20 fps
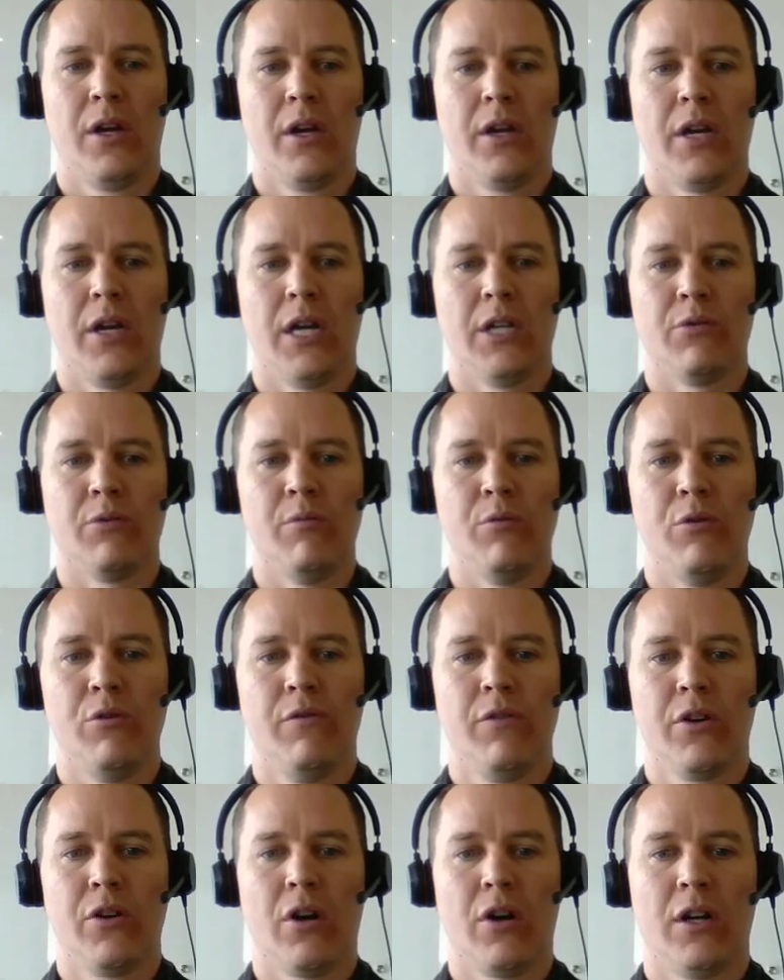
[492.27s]
As we move
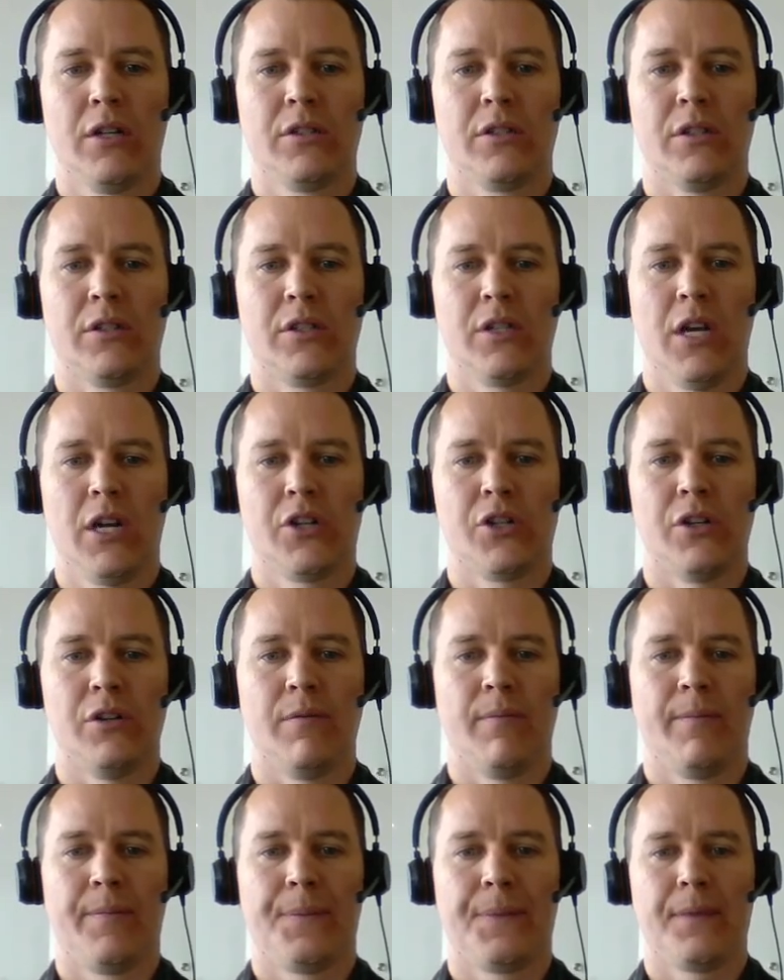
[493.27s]
across the
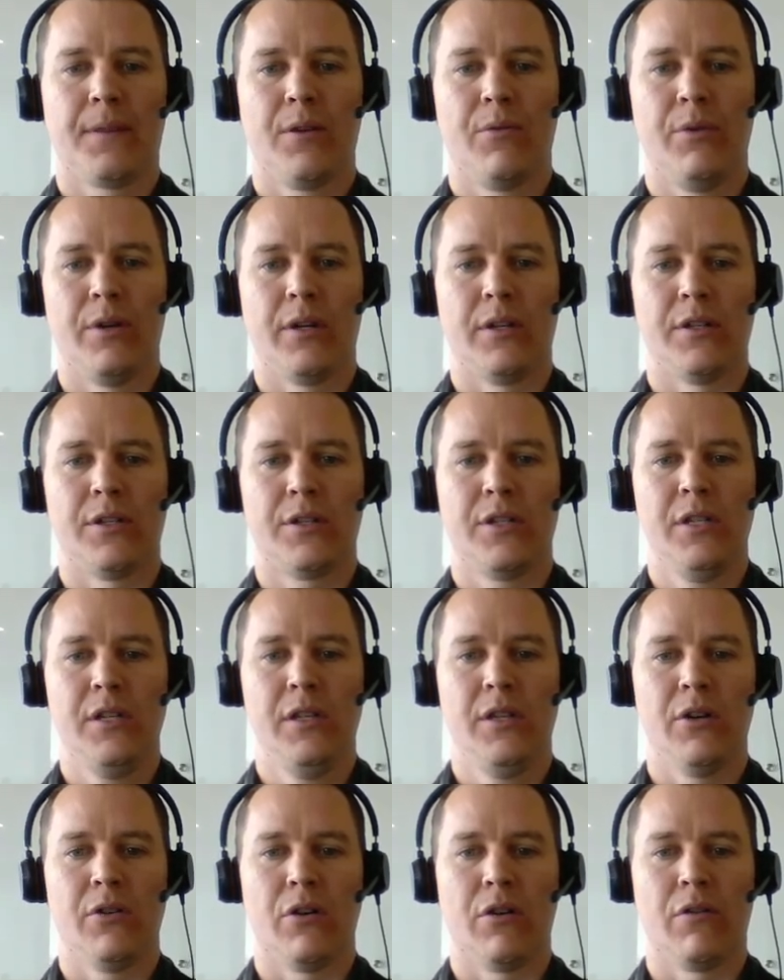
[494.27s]
section, we can see there are